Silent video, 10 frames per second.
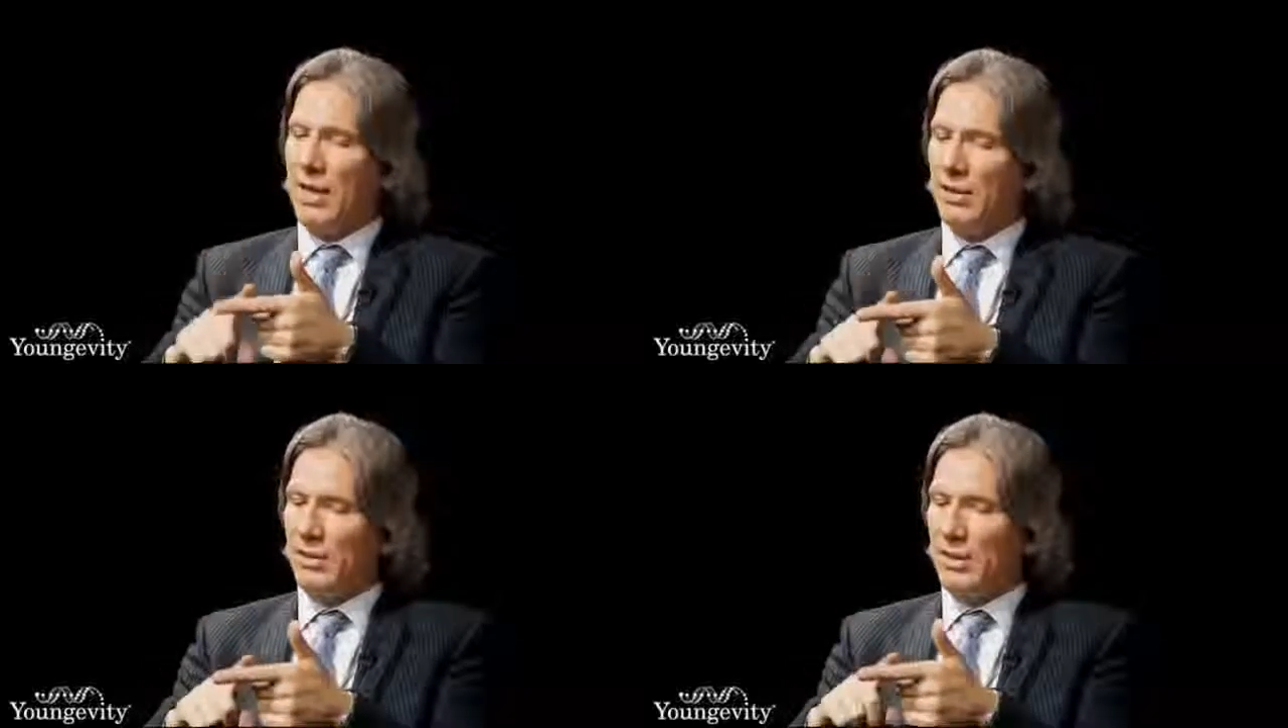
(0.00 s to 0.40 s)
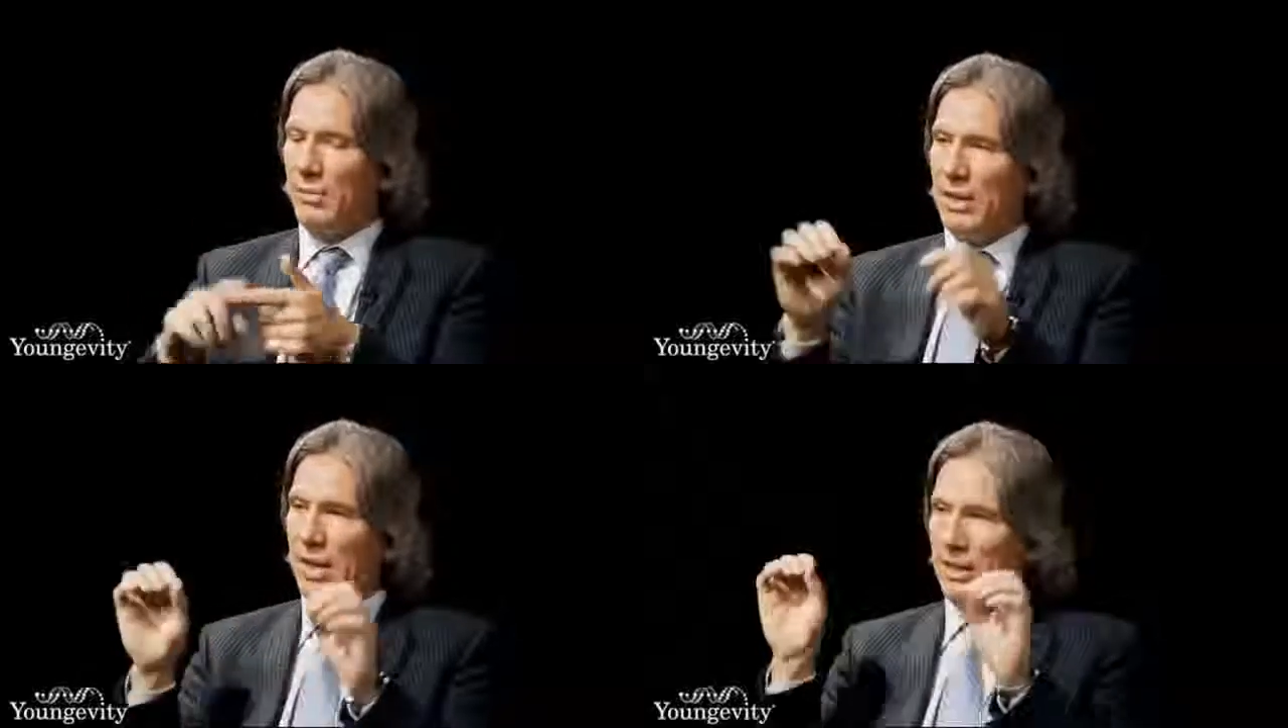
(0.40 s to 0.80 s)
and
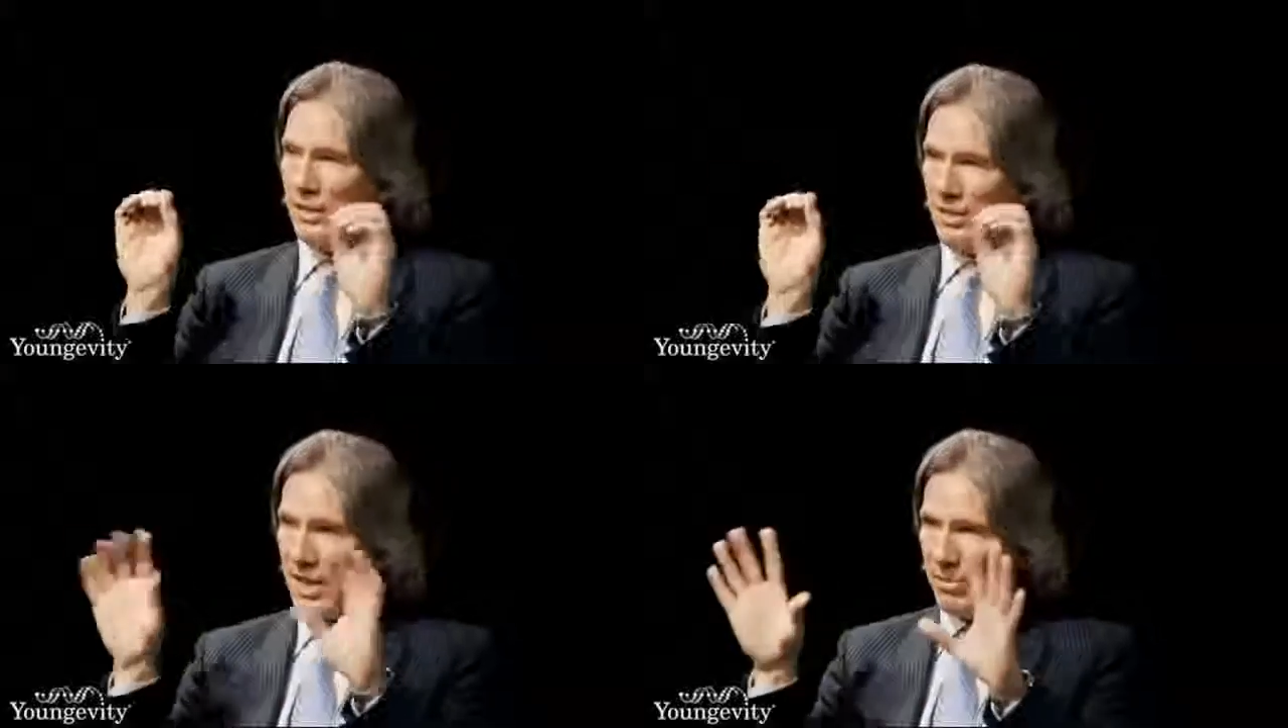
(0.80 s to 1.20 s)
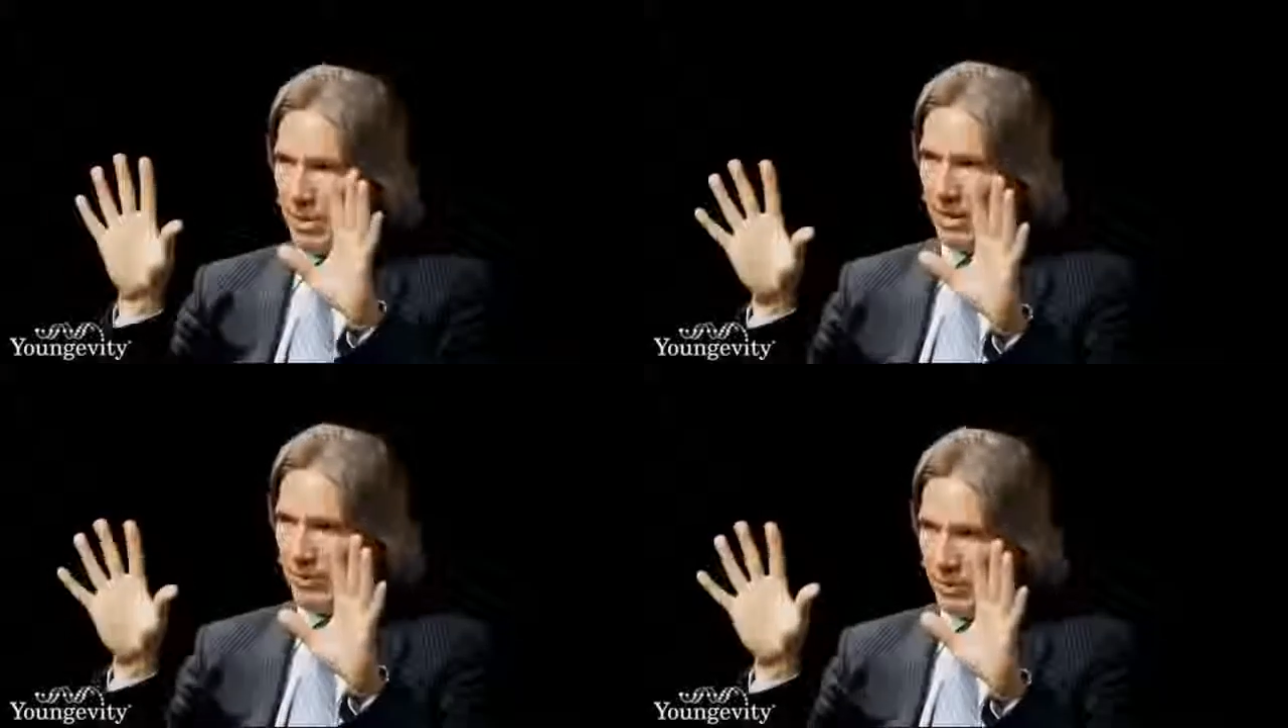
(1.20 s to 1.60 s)
eliminate 10
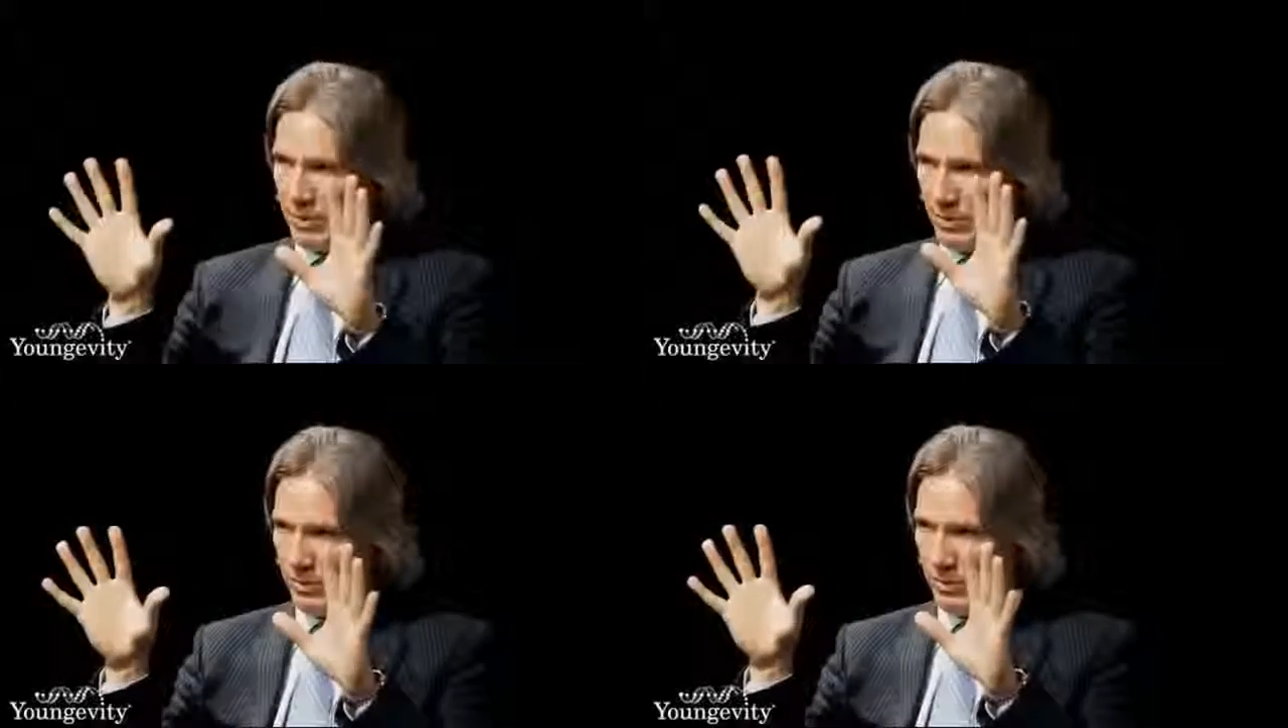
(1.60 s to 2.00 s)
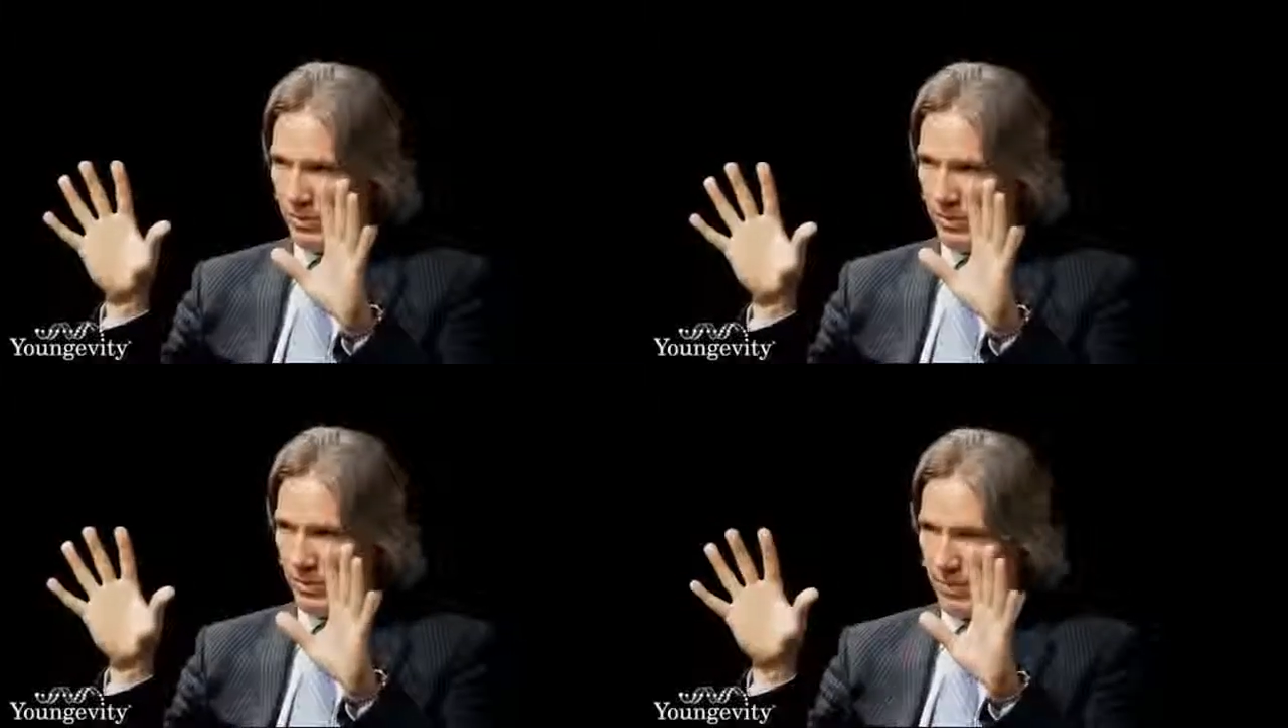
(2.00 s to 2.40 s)
bad foods.
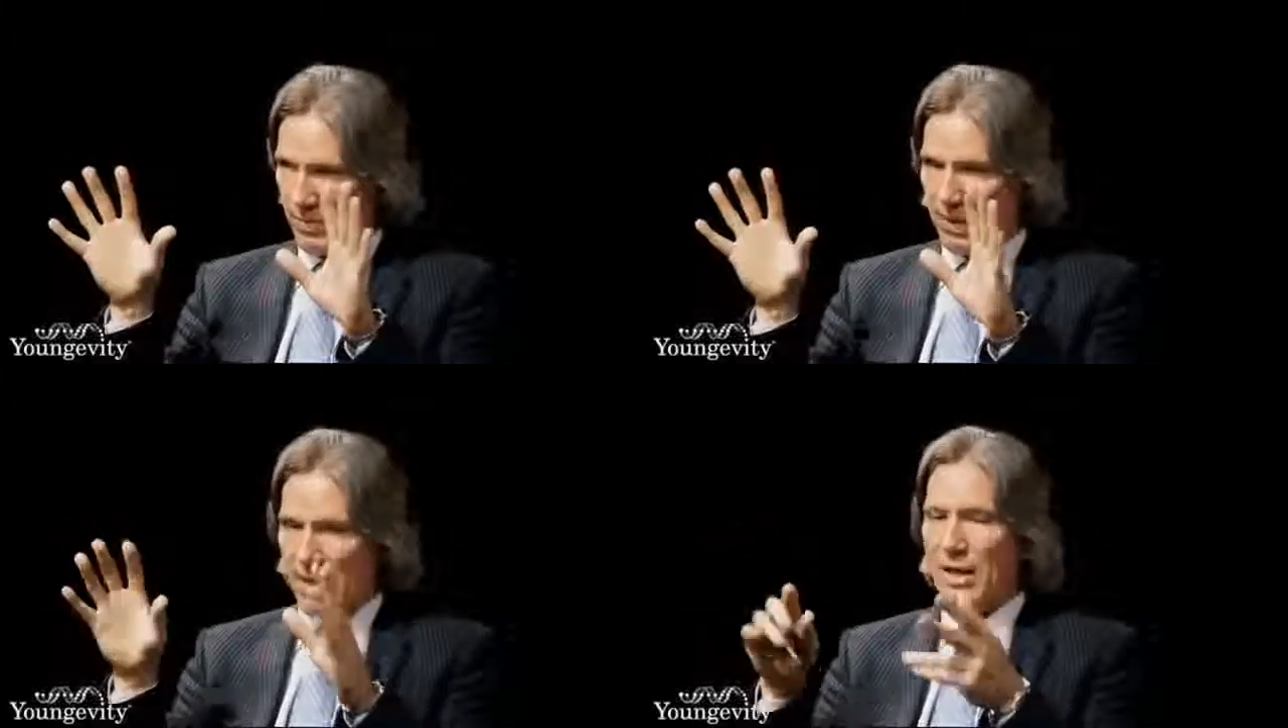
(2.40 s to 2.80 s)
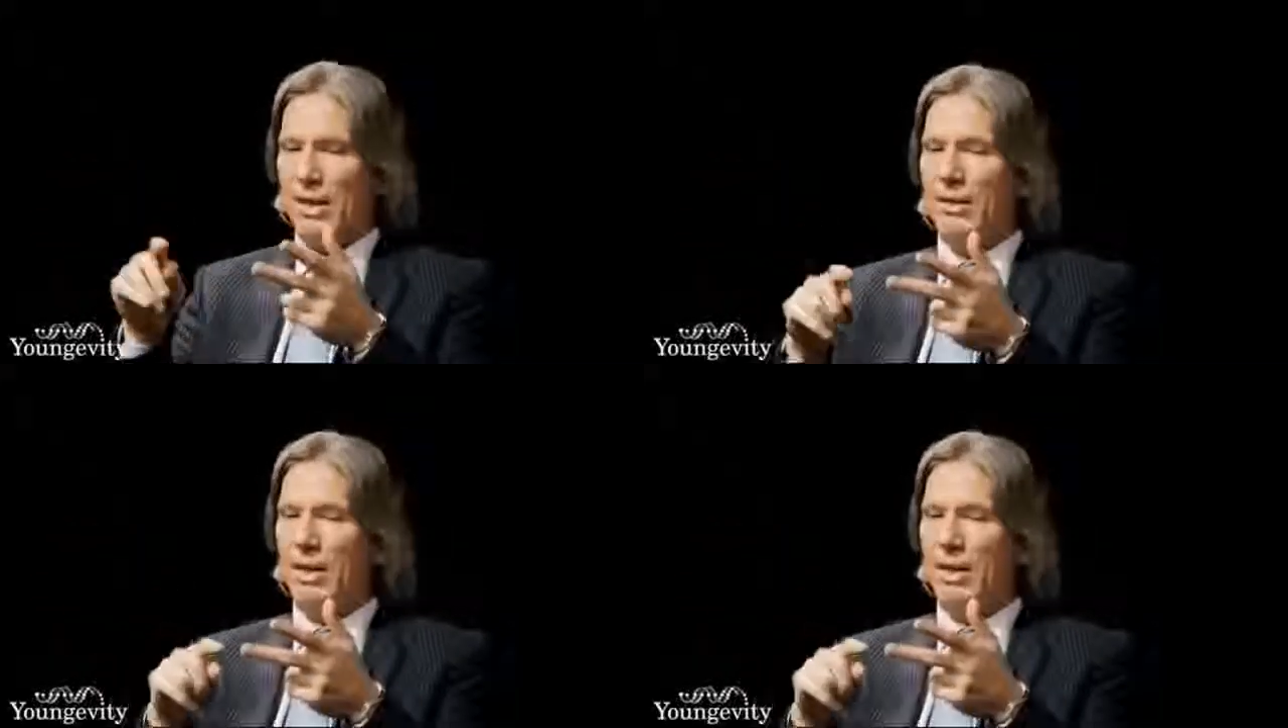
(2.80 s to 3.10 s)
Got it.